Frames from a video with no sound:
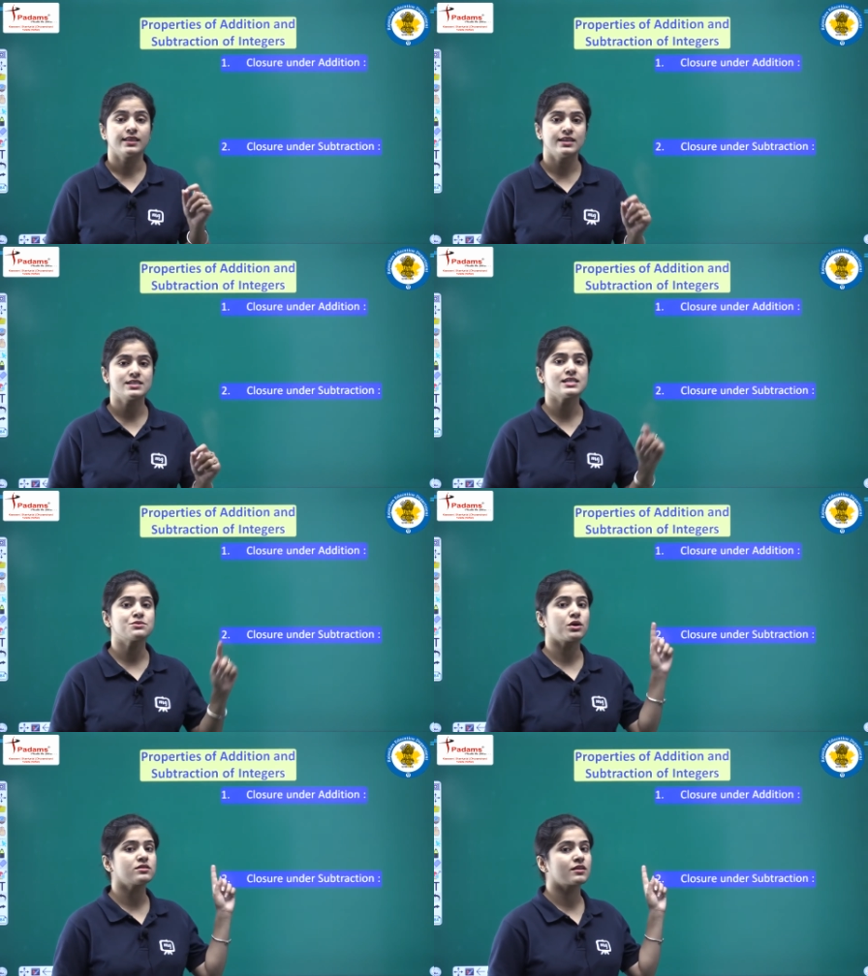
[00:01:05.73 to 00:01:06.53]
This
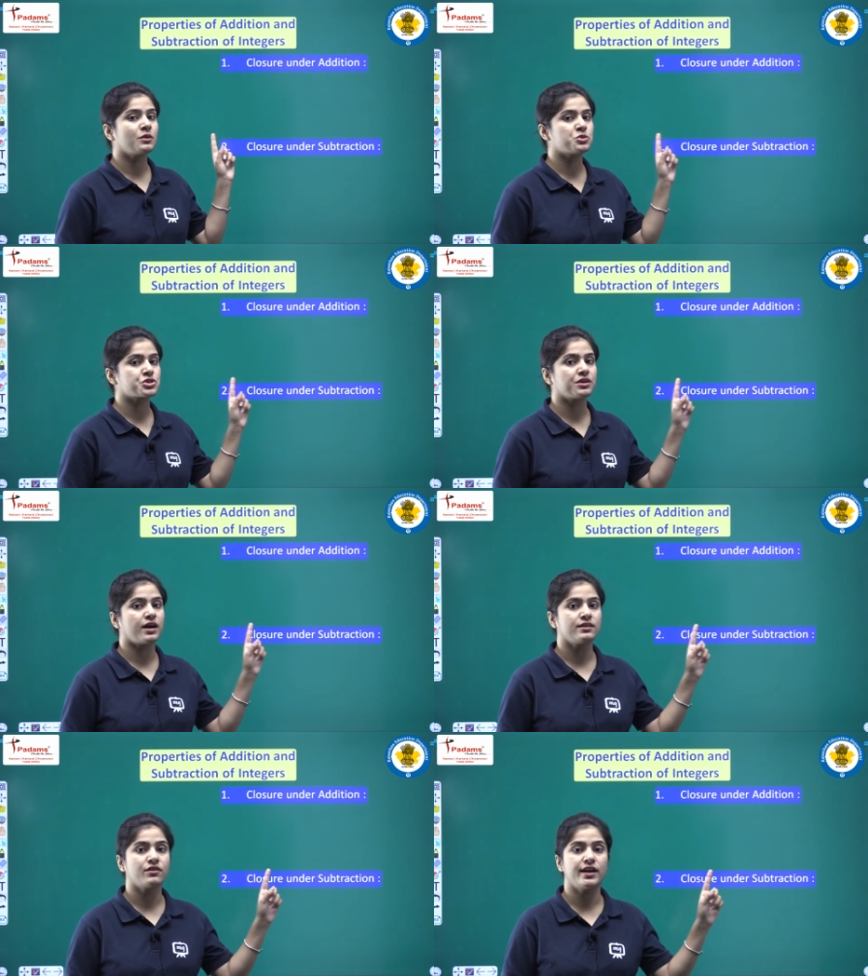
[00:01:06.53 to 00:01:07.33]
is what closure
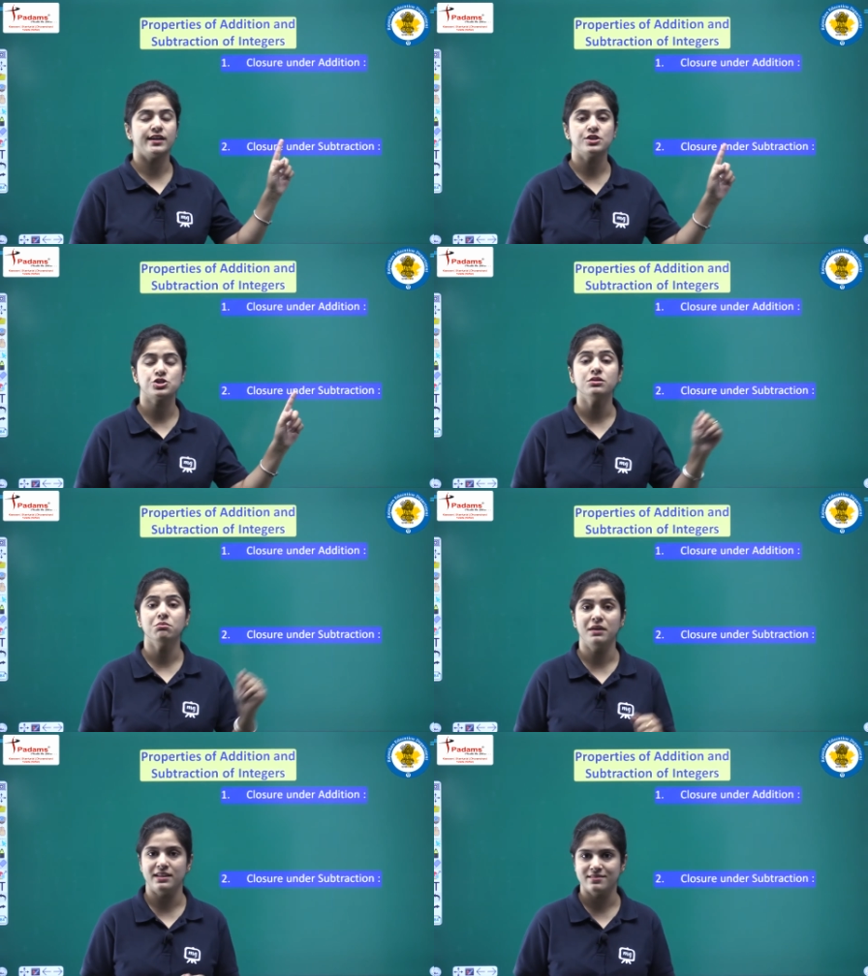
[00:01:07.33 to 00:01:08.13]
under
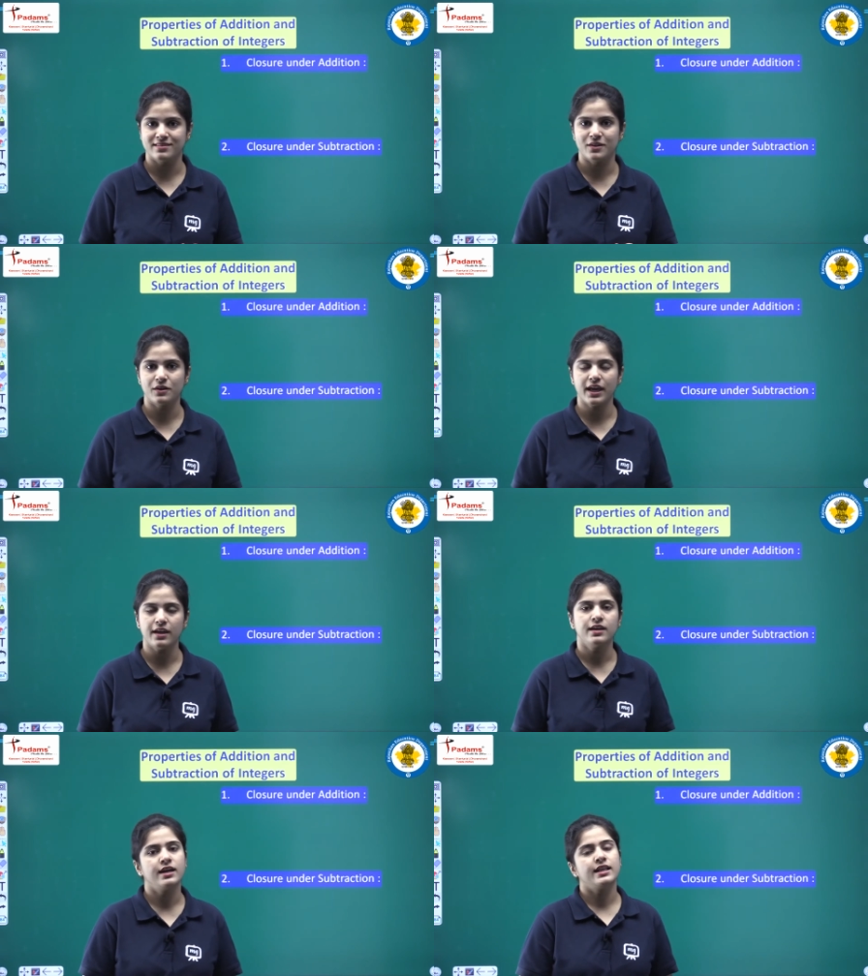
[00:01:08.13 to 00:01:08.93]
addition mean, okay,